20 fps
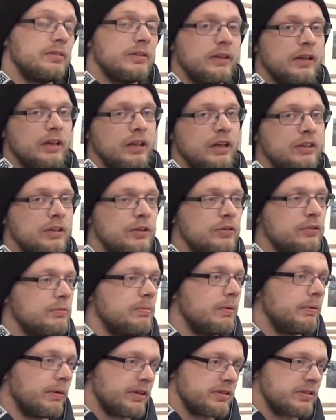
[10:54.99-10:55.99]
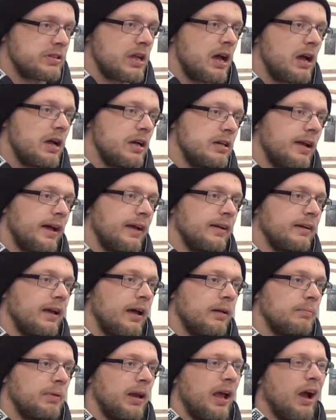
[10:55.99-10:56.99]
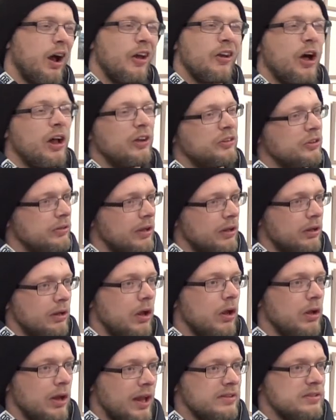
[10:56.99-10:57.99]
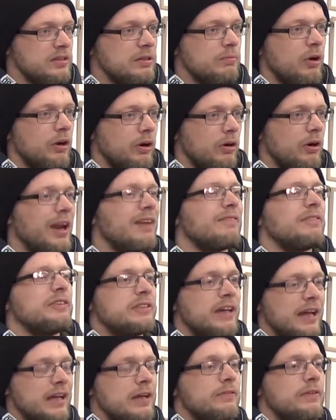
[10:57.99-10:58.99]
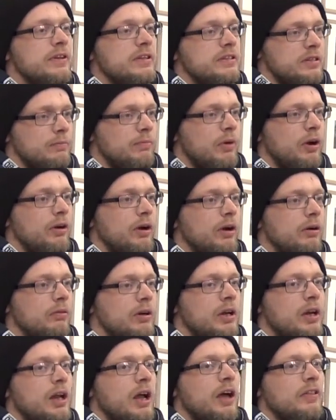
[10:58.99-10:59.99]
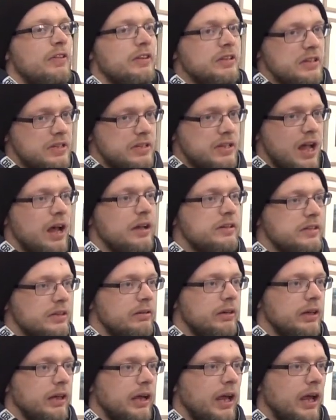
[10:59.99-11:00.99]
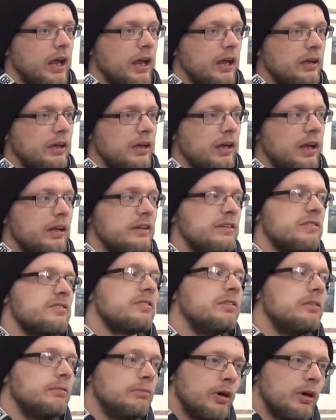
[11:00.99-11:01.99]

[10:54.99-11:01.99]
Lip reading: used to be when I started, I'd be like, oh no, I'll do all that tomorrow, I'll have a day of it tomorrow, and then you start doing it and it's too